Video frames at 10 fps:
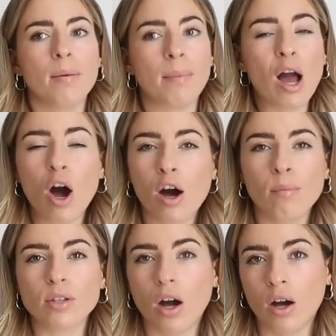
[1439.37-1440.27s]
my
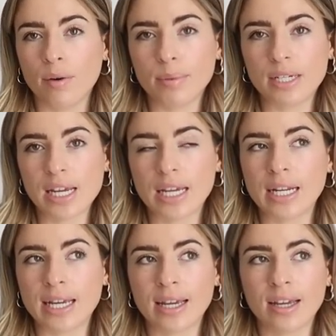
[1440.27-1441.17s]
arms aren't
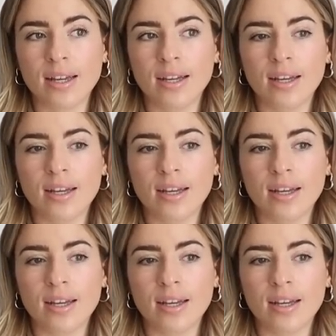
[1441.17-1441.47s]
particularly